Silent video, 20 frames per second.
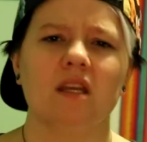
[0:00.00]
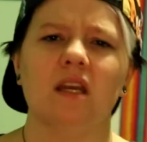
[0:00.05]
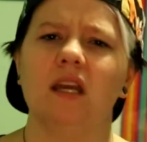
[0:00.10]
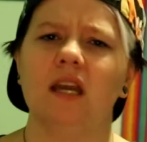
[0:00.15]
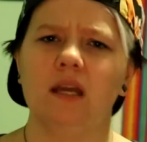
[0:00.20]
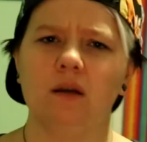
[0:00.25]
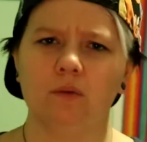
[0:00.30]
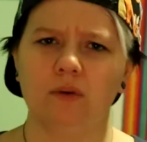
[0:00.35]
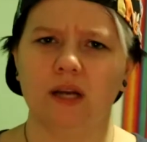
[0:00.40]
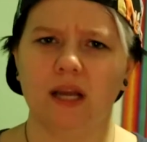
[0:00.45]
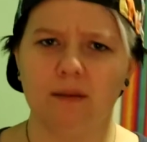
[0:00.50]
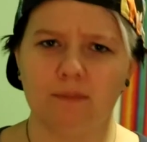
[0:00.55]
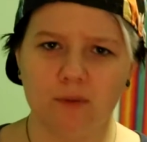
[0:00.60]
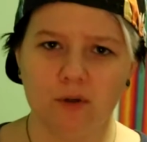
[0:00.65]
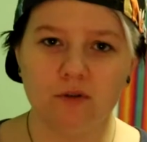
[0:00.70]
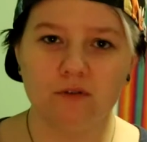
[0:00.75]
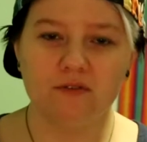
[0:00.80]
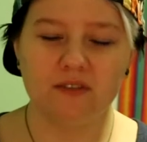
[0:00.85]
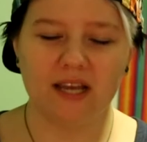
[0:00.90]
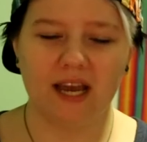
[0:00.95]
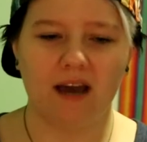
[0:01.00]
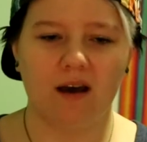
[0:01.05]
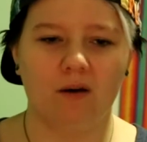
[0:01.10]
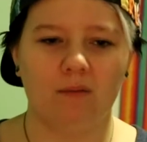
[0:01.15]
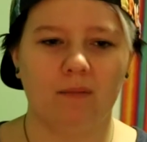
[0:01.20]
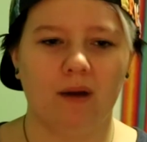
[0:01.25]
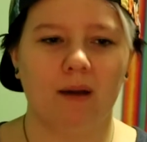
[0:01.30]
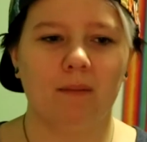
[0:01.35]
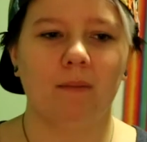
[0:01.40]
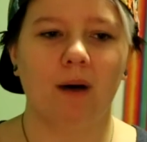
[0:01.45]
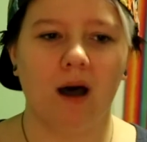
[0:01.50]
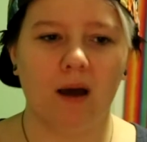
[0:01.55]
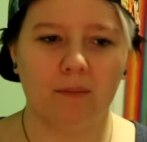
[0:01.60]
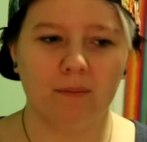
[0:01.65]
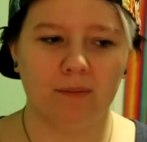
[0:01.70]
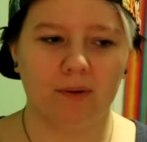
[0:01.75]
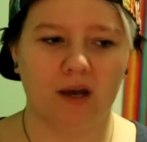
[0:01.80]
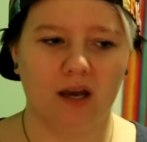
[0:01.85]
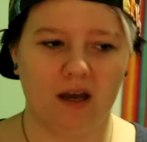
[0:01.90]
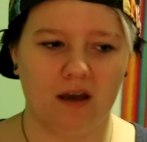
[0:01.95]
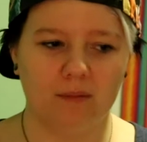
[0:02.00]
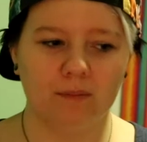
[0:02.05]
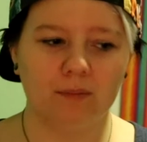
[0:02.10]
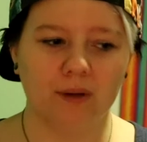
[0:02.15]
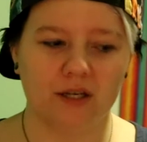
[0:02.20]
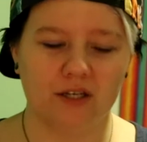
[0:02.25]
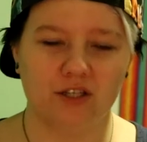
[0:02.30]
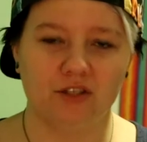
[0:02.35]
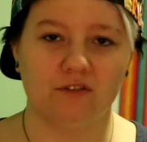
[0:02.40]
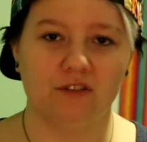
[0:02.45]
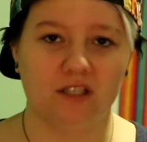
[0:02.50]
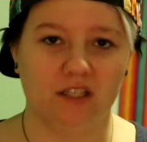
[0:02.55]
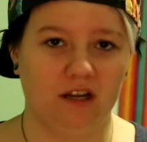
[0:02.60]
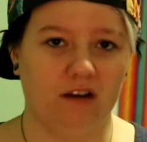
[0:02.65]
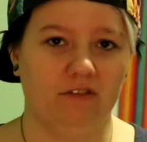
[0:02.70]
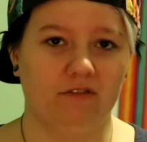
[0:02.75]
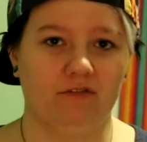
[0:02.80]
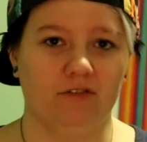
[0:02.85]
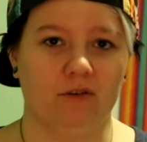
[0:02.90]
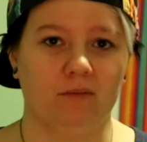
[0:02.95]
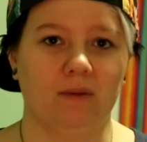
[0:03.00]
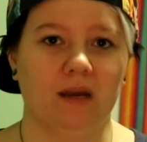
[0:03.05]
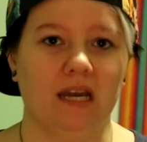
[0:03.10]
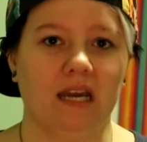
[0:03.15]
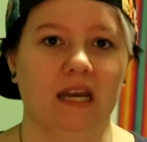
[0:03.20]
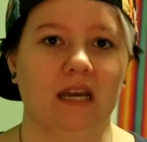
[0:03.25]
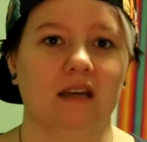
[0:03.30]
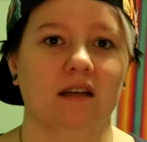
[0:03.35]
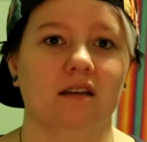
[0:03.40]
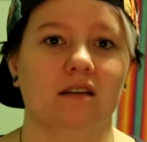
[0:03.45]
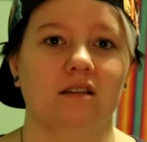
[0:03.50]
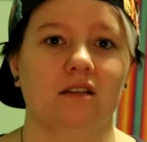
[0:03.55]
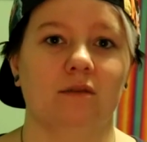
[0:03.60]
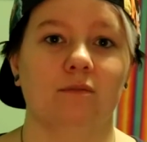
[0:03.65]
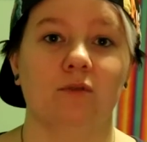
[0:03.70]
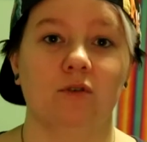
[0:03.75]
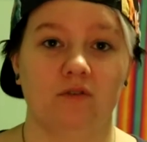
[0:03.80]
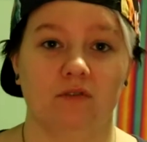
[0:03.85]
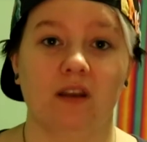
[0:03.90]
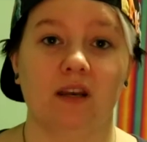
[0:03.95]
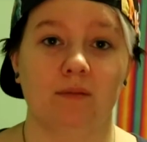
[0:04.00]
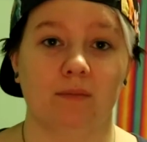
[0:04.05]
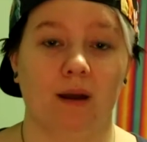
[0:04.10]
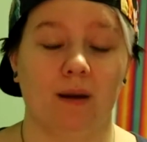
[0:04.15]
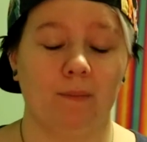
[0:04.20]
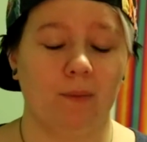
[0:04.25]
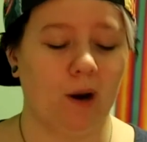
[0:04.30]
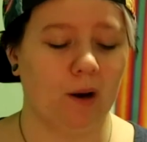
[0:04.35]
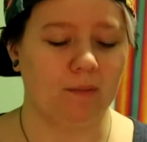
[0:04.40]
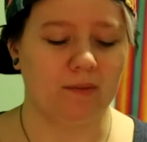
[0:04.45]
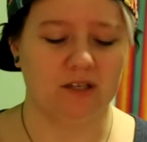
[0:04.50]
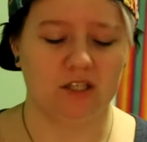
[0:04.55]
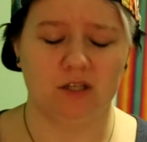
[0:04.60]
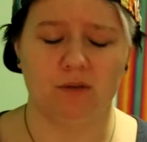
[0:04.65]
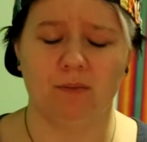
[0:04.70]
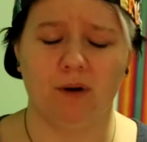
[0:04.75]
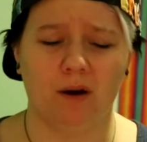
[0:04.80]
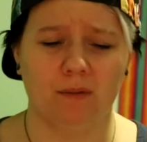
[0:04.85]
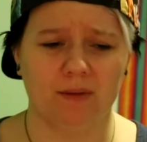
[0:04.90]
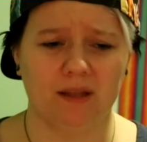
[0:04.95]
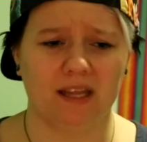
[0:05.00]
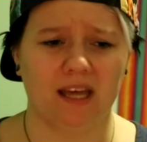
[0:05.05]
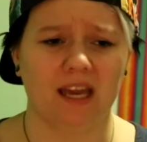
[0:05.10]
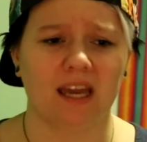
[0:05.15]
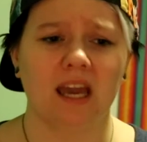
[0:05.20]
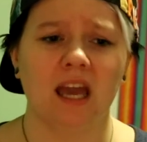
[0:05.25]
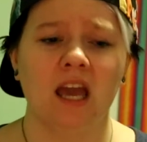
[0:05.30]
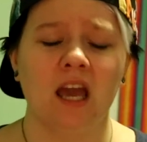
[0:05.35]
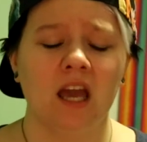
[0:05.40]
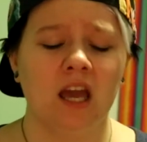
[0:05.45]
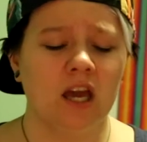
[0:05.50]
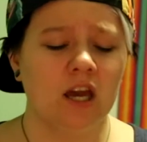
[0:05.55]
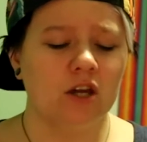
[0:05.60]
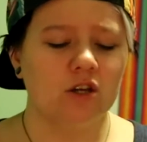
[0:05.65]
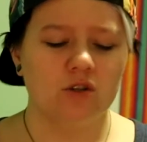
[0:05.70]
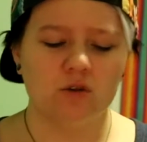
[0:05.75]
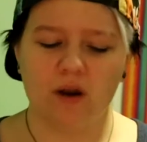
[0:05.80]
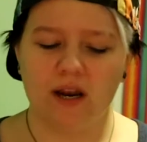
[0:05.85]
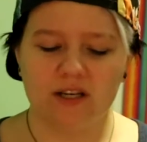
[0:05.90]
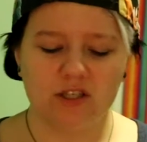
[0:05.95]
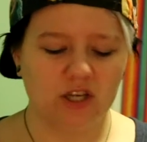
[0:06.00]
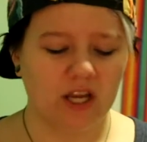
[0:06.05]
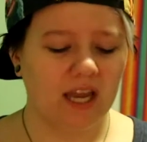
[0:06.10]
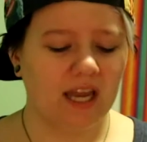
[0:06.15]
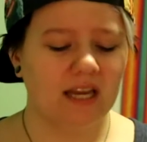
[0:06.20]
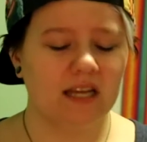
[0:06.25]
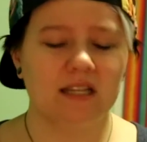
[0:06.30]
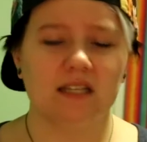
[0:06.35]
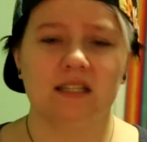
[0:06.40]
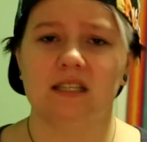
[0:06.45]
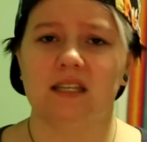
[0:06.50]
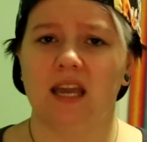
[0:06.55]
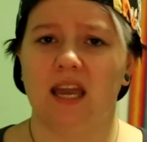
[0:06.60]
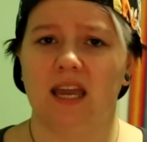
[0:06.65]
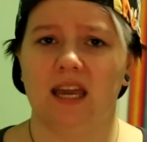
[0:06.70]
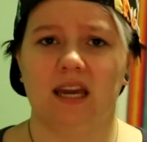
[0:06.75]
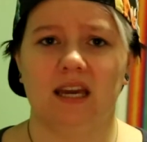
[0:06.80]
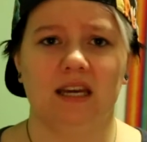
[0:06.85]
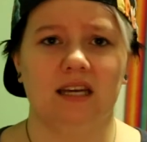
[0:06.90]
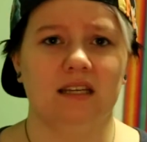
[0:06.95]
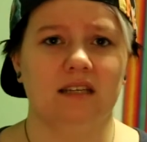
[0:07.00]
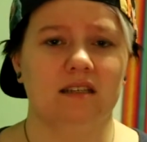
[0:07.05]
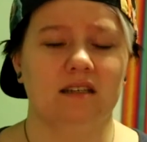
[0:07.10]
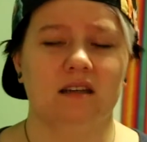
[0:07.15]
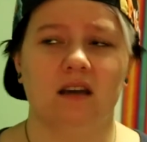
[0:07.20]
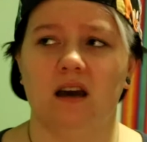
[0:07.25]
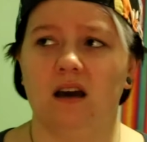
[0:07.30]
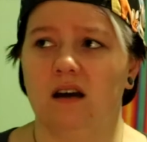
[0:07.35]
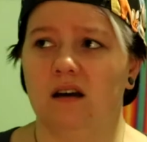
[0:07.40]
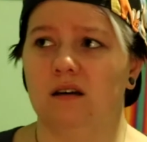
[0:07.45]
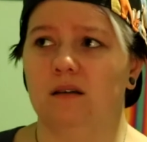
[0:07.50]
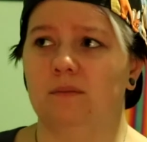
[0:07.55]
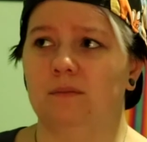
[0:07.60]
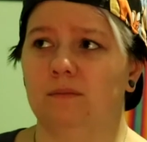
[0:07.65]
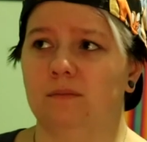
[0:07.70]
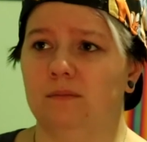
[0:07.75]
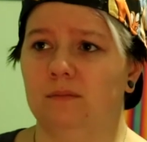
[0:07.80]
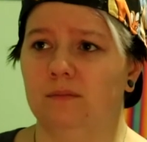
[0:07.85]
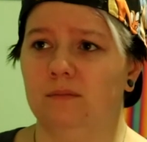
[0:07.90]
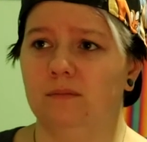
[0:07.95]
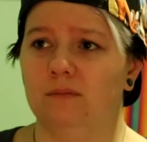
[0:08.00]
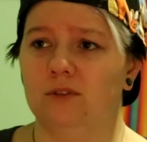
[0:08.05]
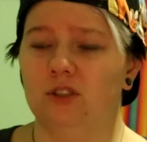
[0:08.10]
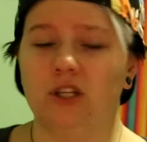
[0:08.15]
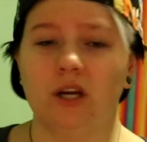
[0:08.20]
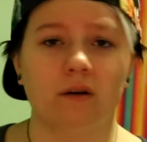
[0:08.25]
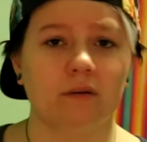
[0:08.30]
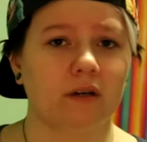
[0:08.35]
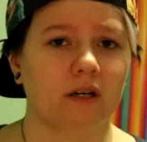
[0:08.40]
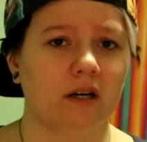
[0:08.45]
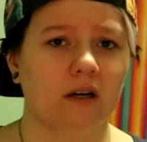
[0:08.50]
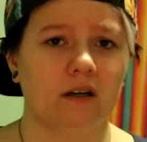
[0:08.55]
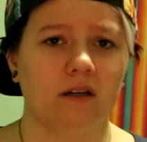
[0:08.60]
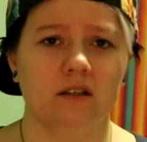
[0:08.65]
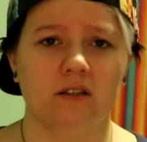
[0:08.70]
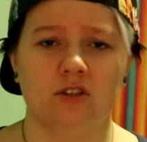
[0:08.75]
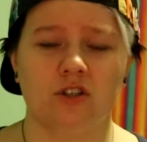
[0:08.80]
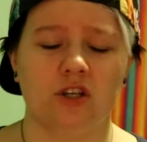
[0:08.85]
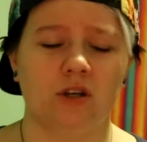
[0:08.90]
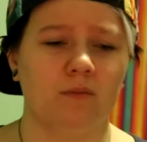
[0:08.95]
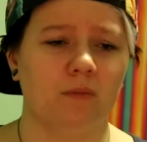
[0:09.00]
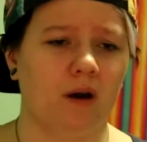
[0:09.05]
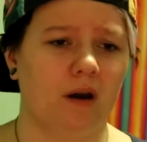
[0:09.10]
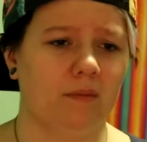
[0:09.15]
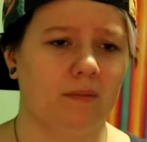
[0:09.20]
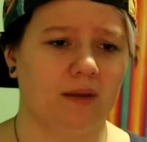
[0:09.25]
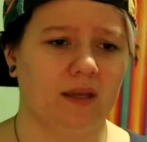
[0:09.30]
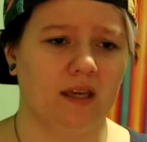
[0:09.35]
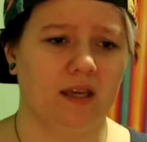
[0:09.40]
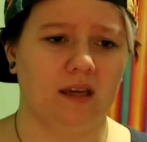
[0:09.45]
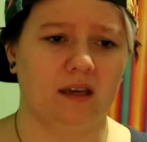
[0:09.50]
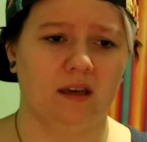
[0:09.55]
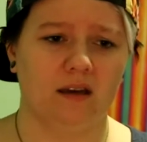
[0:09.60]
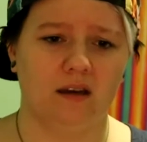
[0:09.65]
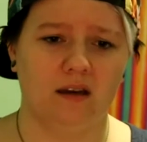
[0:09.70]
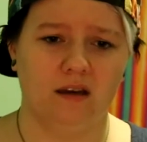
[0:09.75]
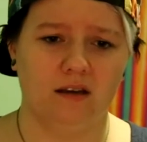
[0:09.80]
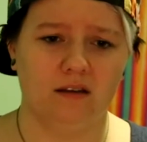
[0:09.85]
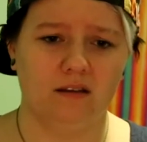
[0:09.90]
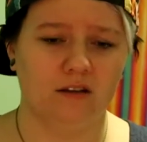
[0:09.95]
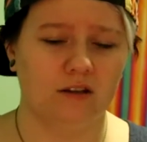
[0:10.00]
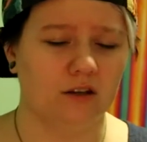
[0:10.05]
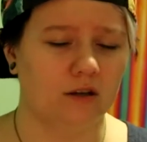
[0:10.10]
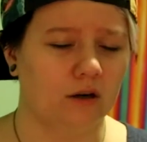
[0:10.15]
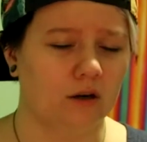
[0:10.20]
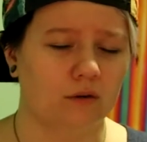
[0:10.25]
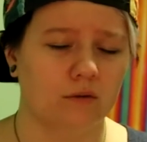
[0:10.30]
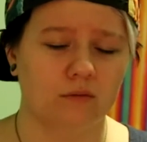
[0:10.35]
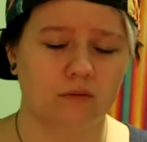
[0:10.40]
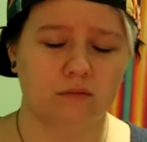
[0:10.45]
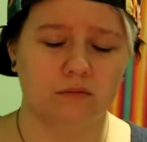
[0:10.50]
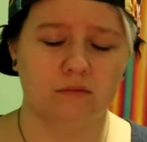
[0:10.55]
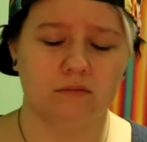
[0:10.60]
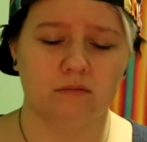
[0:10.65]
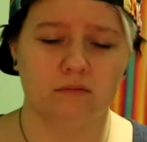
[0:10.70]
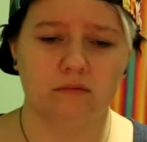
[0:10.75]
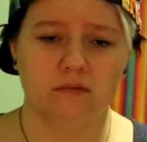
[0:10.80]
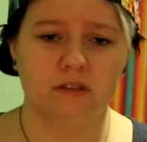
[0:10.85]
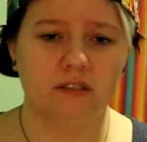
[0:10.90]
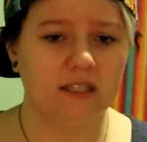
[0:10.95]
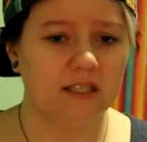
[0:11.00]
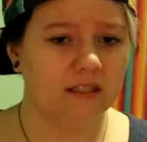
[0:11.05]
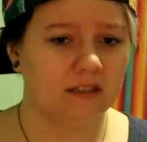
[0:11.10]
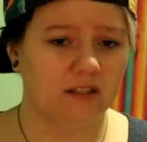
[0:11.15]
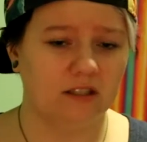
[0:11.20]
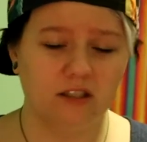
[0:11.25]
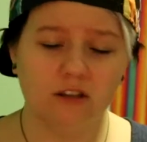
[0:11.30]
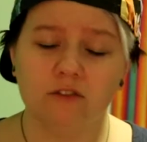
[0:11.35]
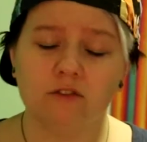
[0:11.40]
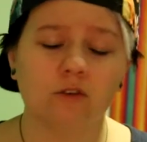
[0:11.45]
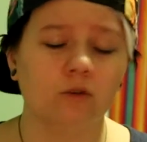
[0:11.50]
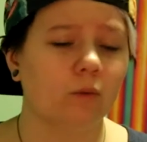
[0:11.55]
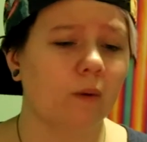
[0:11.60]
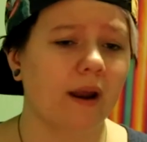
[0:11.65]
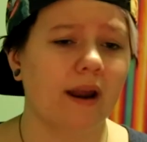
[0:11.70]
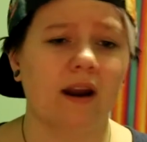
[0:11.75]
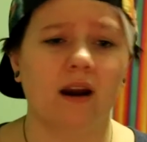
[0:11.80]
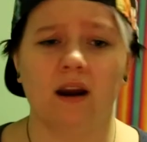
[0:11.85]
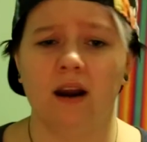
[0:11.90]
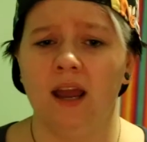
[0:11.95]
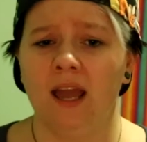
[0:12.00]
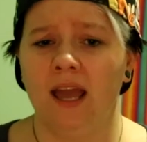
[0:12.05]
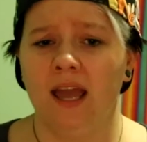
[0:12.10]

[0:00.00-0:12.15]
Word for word: and when I moved out, my mom bought a bunch of stuff for me to move into my apartment. She bought me like trash cans and um, shower curtains. She bought me, you know, silverware